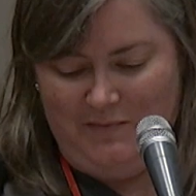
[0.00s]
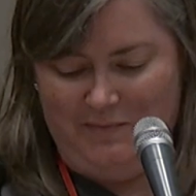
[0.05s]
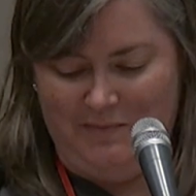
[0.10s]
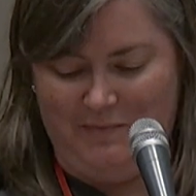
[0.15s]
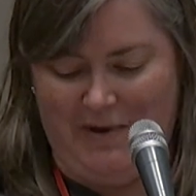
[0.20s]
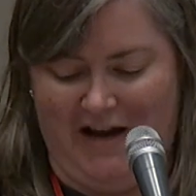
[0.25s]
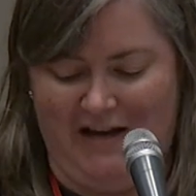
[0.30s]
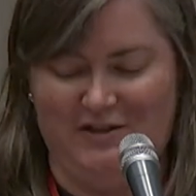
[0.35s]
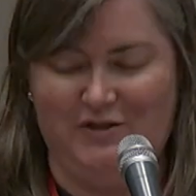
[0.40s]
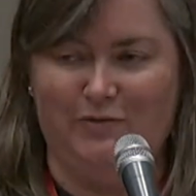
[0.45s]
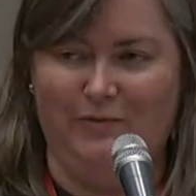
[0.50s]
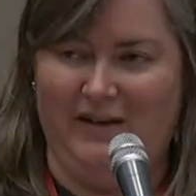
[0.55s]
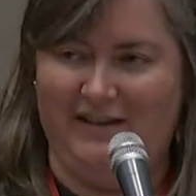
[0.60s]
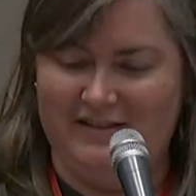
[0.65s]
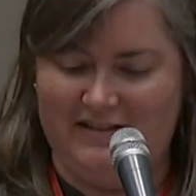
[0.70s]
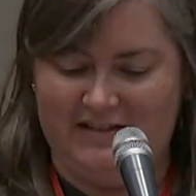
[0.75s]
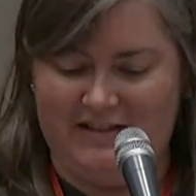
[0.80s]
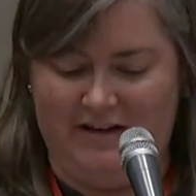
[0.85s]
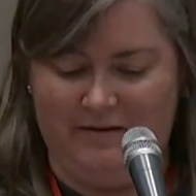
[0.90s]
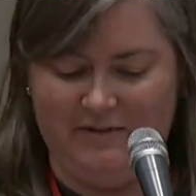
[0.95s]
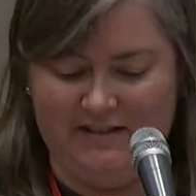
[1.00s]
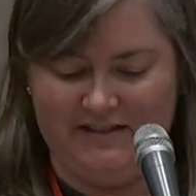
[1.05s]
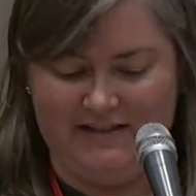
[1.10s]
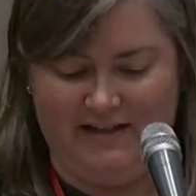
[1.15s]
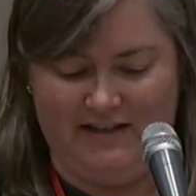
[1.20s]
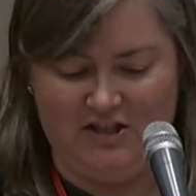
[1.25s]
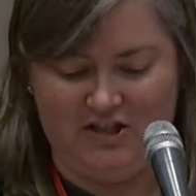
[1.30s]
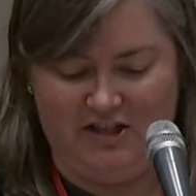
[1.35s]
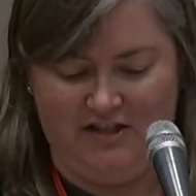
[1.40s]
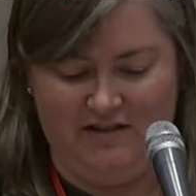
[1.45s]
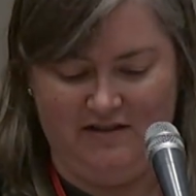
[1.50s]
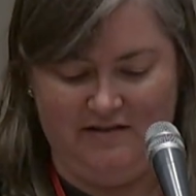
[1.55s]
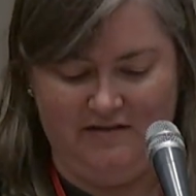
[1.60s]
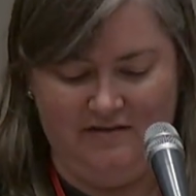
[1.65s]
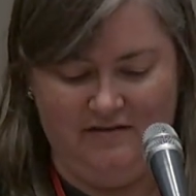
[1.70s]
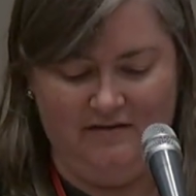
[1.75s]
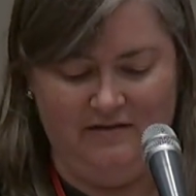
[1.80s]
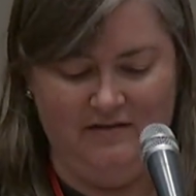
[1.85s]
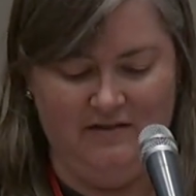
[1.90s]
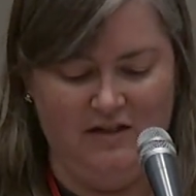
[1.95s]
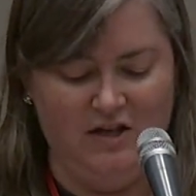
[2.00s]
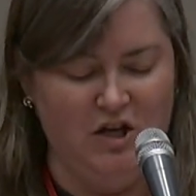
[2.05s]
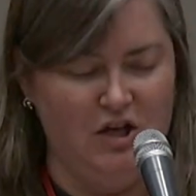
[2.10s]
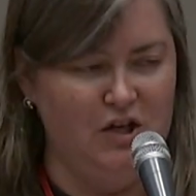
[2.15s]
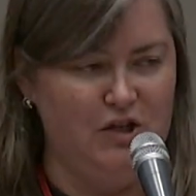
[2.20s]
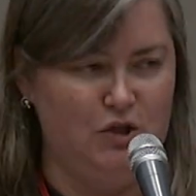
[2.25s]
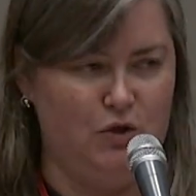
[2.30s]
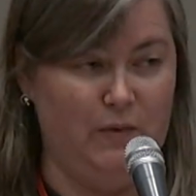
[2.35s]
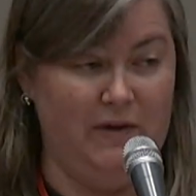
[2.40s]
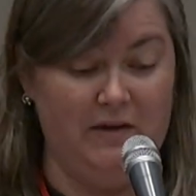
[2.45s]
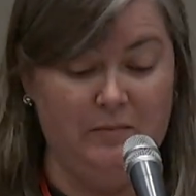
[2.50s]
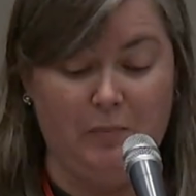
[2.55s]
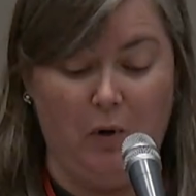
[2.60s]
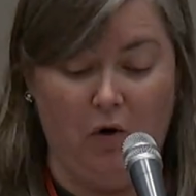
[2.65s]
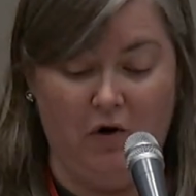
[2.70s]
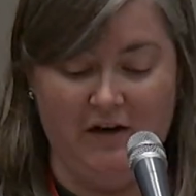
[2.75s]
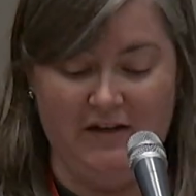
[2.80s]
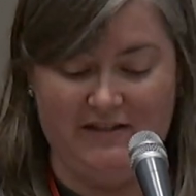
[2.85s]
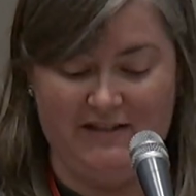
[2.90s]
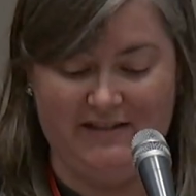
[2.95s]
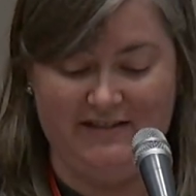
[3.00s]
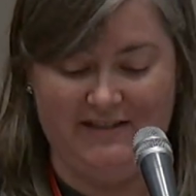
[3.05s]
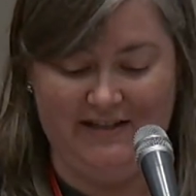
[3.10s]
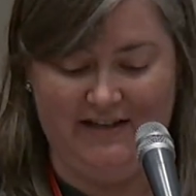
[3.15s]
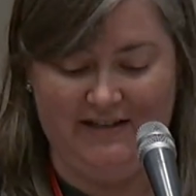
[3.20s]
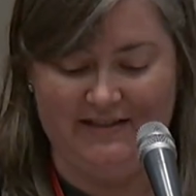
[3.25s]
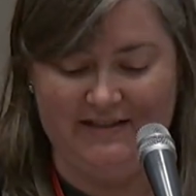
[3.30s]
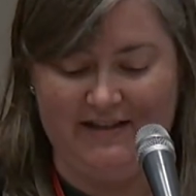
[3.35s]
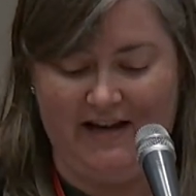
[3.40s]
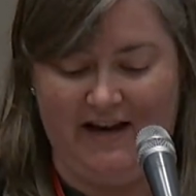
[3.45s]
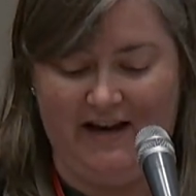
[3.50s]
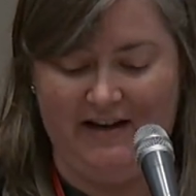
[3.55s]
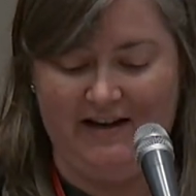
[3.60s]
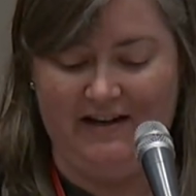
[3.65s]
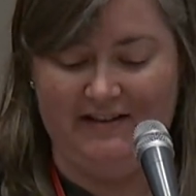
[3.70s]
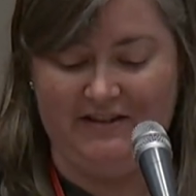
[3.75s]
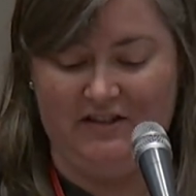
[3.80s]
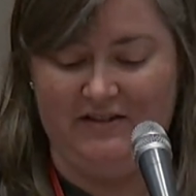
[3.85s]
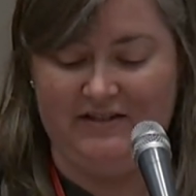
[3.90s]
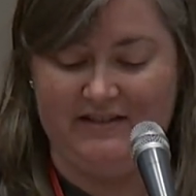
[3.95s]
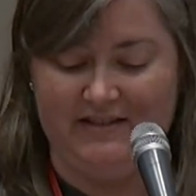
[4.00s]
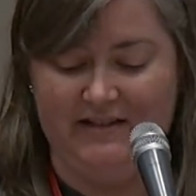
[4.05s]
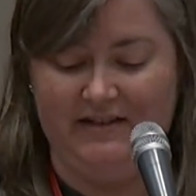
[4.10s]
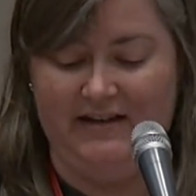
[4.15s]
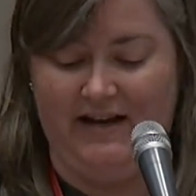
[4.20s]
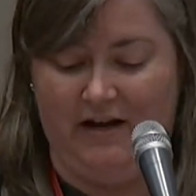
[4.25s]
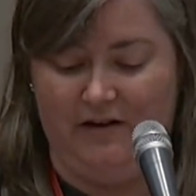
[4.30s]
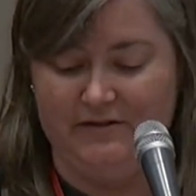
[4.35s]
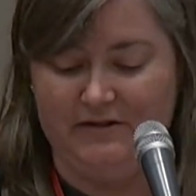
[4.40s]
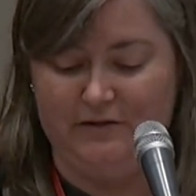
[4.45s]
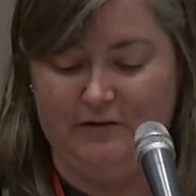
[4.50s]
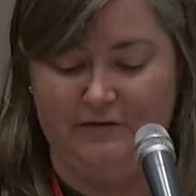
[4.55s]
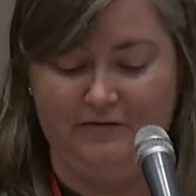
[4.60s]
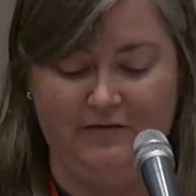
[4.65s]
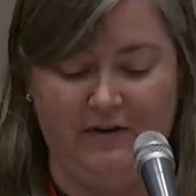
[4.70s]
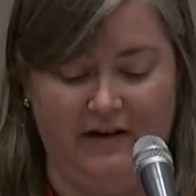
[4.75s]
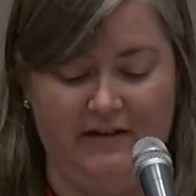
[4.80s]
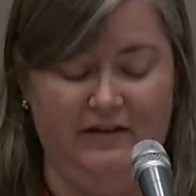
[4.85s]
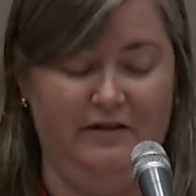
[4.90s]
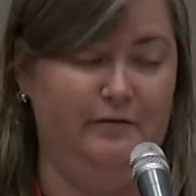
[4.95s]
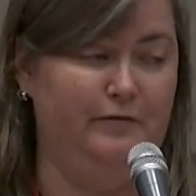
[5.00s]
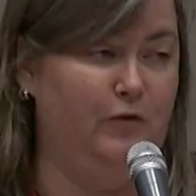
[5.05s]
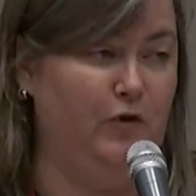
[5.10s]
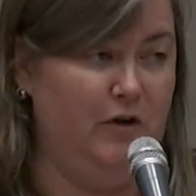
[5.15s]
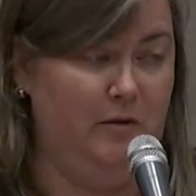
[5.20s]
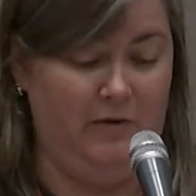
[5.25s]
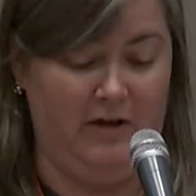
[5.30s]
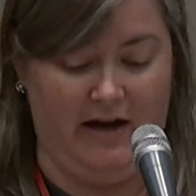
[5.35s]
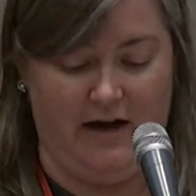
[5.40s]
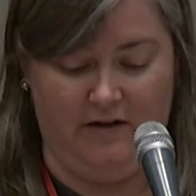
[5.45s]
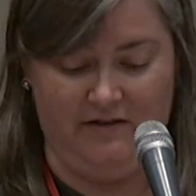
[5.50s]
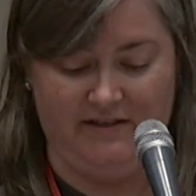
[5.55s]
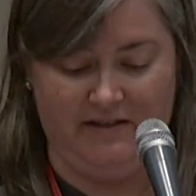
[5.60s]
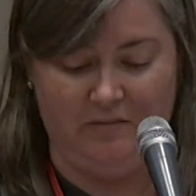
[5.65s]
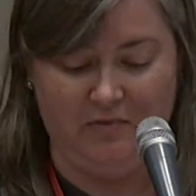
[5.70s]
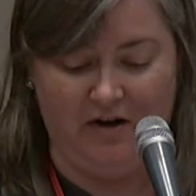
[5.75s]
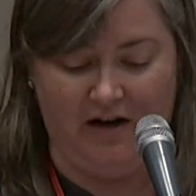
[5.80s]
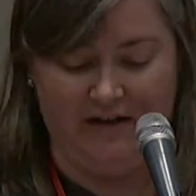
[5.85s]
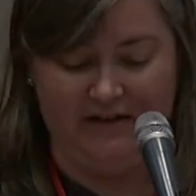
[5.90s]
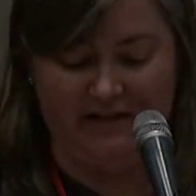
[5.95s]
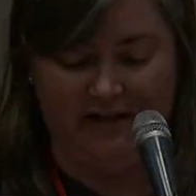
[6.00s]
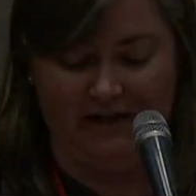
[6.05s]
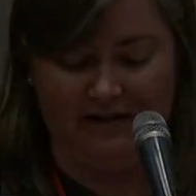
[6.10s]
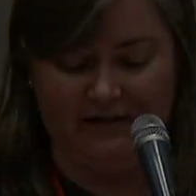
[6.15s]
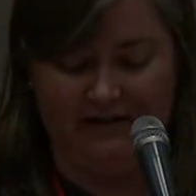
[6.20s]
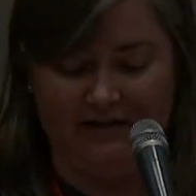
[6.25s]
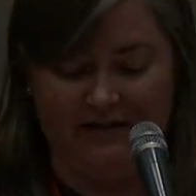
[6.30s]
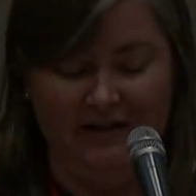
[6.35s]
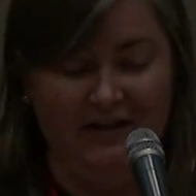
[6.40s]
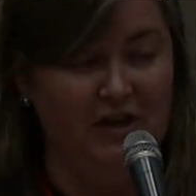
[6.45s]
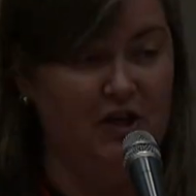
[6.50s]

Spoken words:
passed rent stabilization. Twin Ports DSA got their city council to fund an affordable housing project.